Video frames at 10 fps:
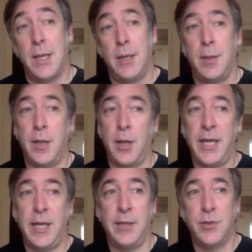You
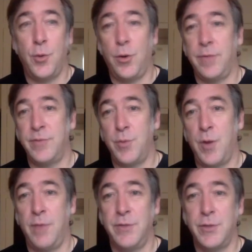hear talk of
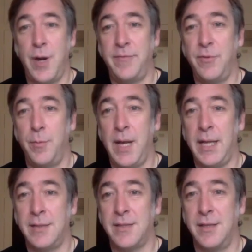12 to 24
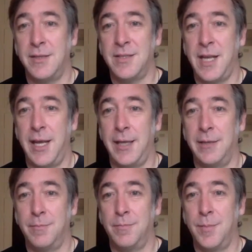months and staying
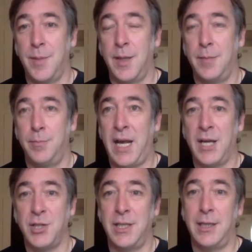
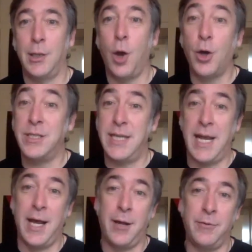partially locked
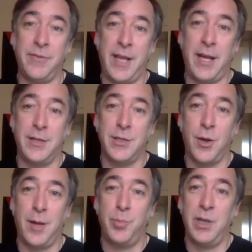down for that
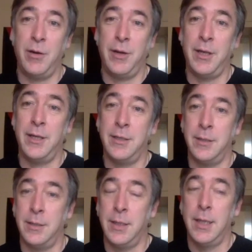entire period. And
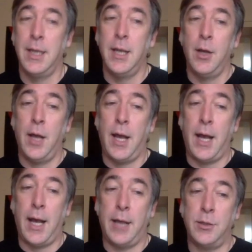
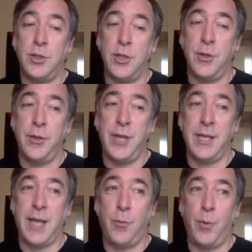do you
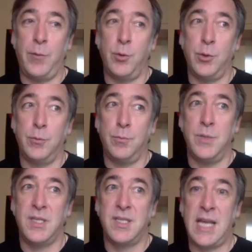think that we will
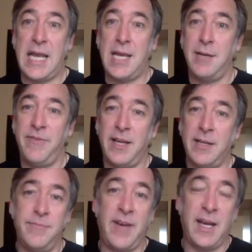see an
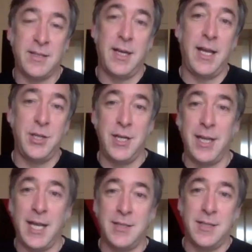effective vaccination against